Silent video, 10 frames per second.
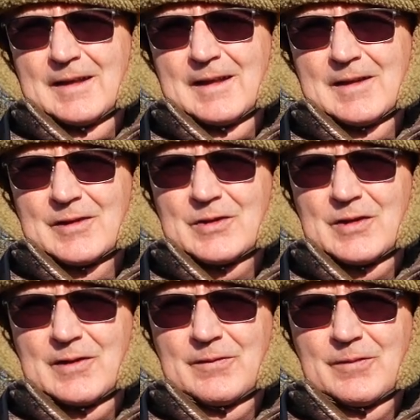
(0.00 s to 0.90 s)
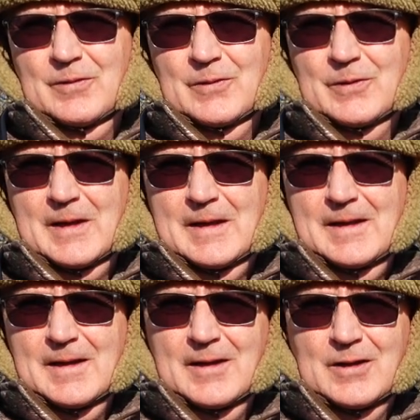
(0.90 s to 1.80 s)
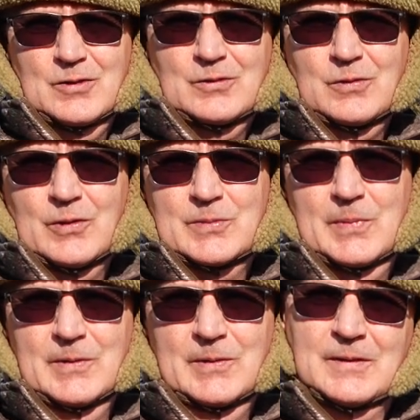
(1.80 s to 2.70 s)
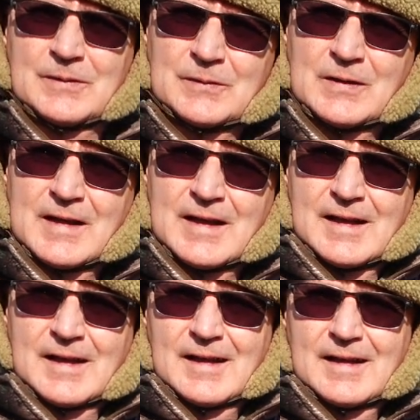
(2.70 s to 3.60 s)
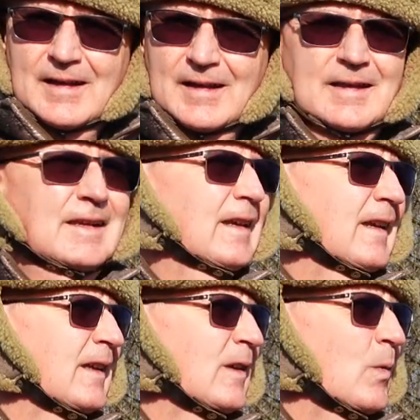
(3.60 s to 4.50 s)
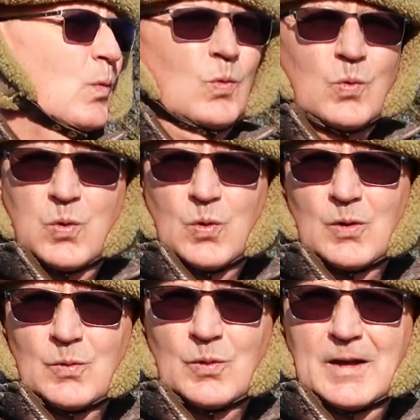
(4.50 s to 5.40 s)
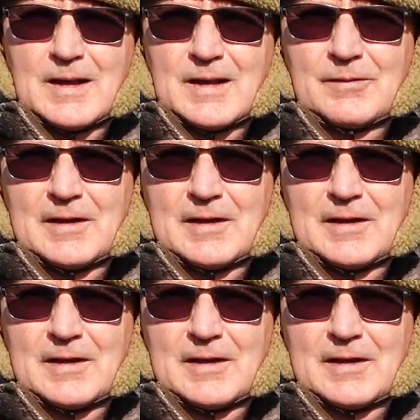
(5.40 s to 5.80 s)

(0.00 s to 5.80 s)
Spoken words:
last year for the crossbill. And what a lovely